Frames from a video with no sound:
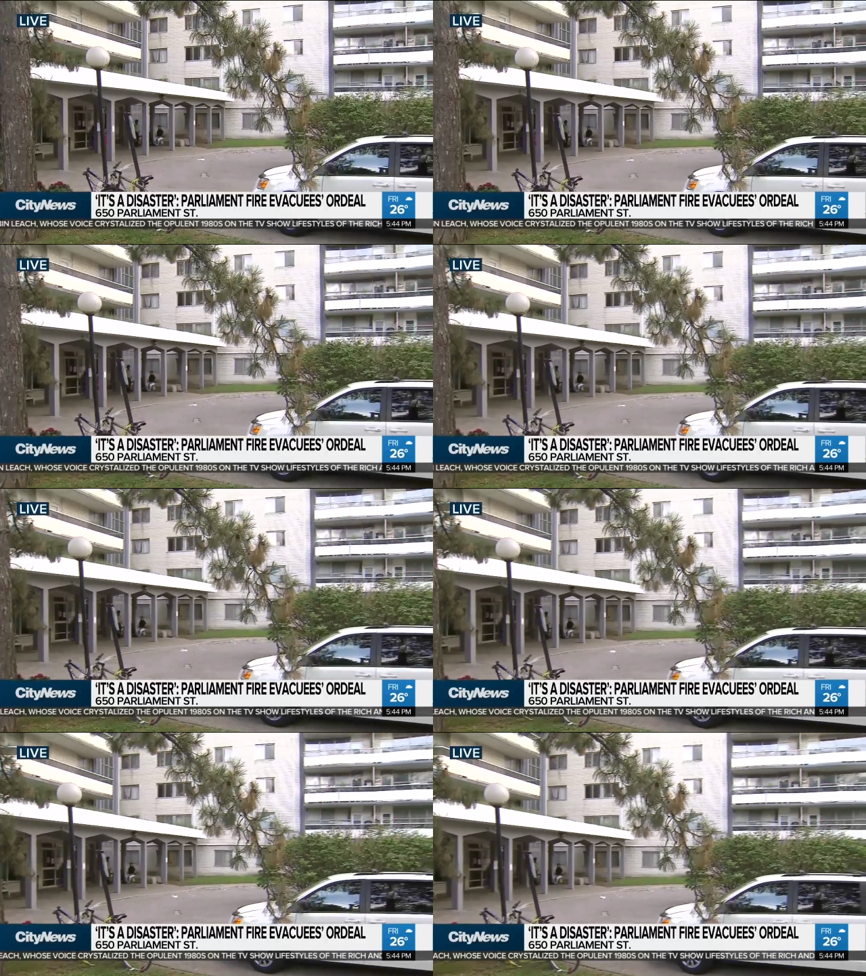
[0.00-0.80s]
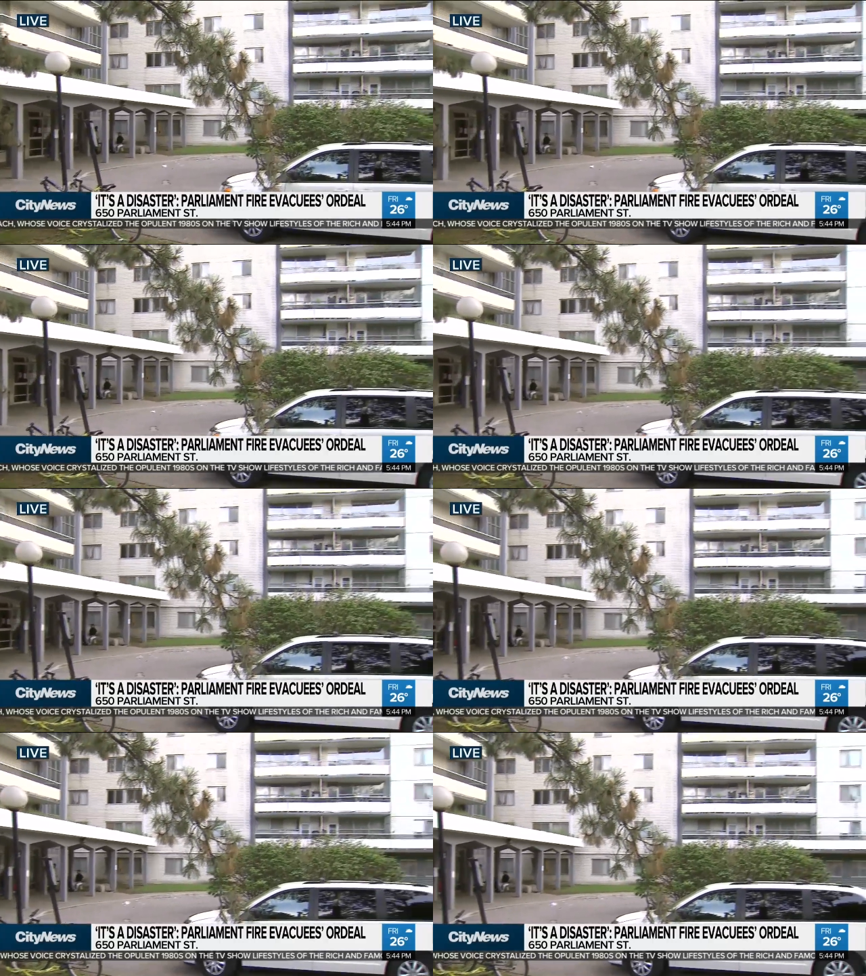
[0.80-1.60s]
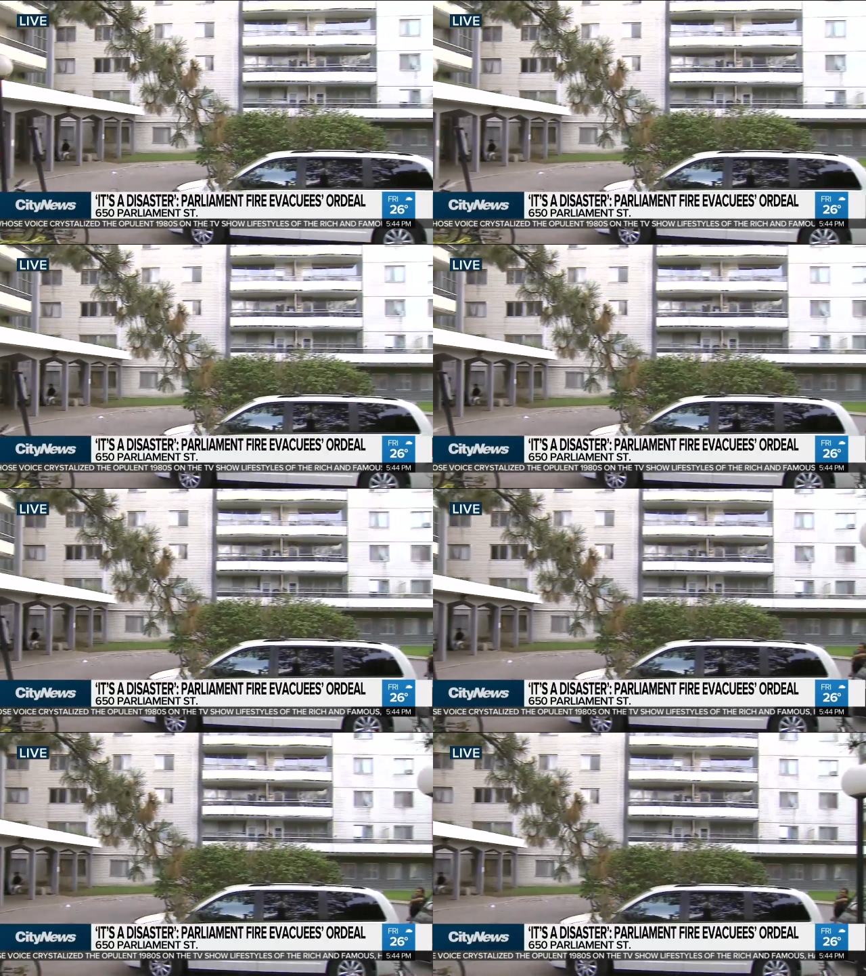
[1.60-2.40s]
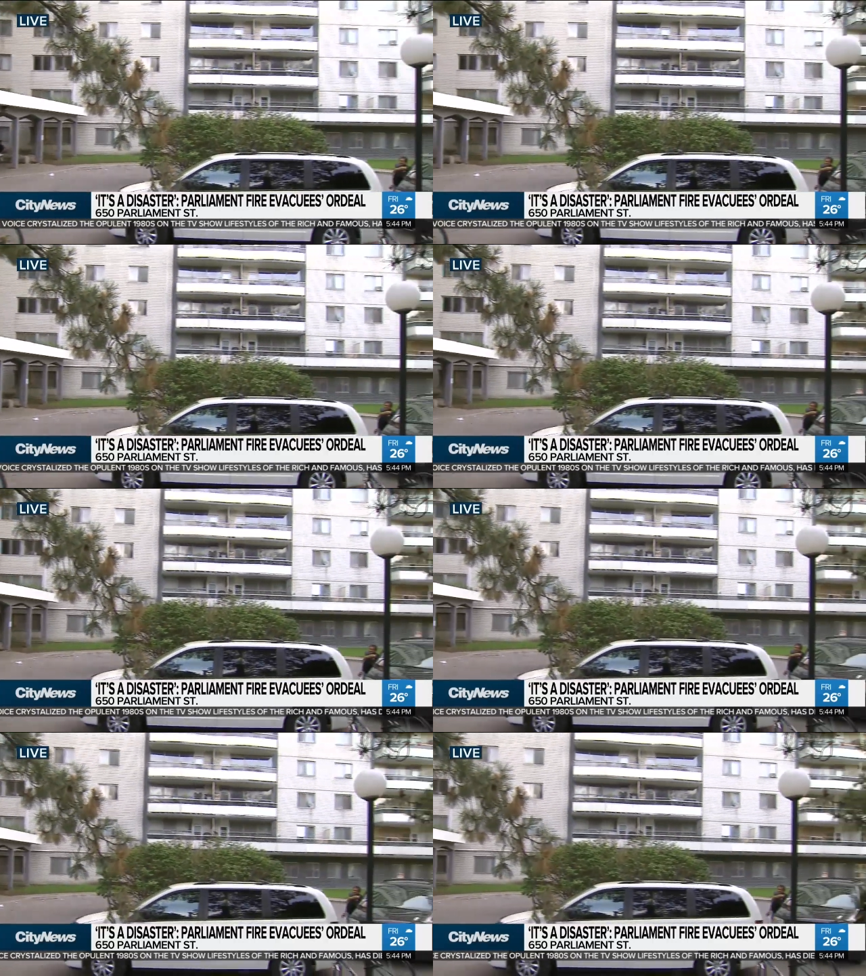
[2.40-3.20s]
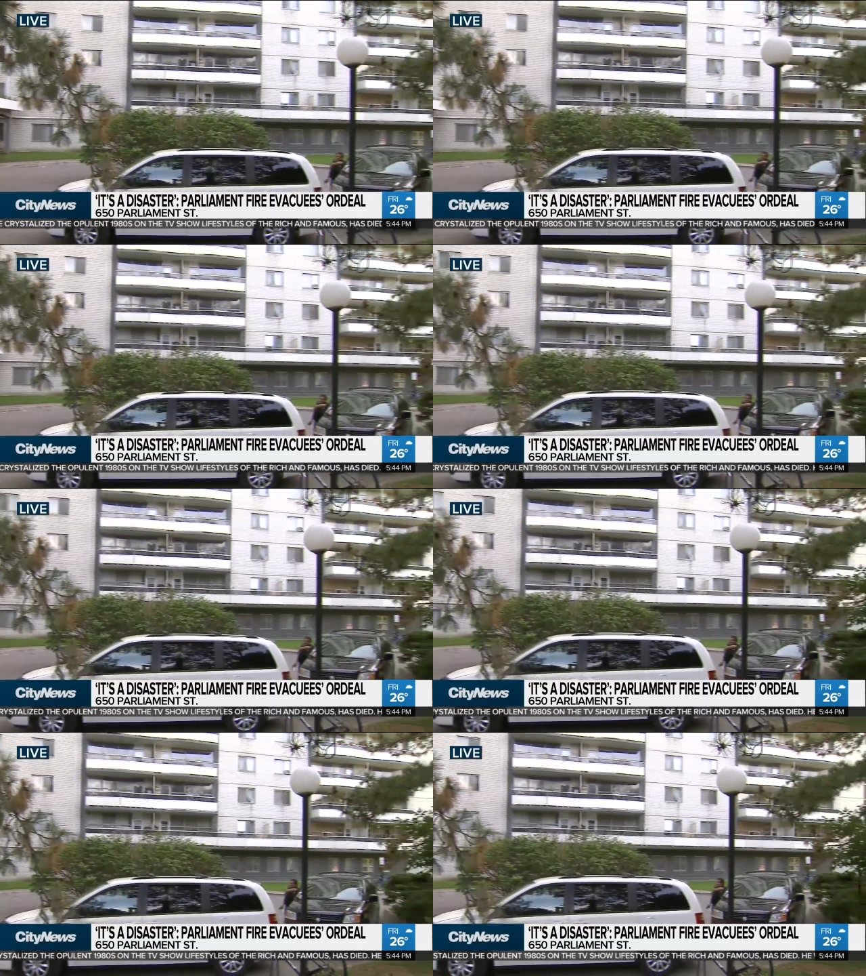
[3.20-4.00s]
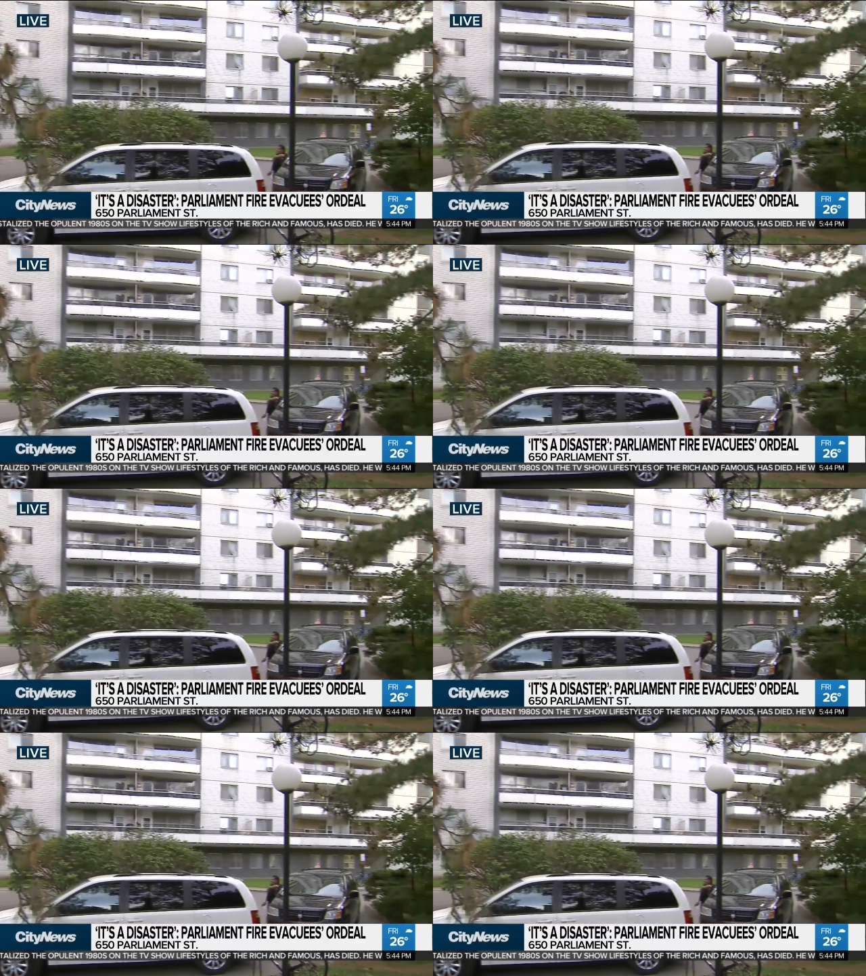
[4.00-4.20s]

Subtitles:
No face is visible, so there are no lips to read.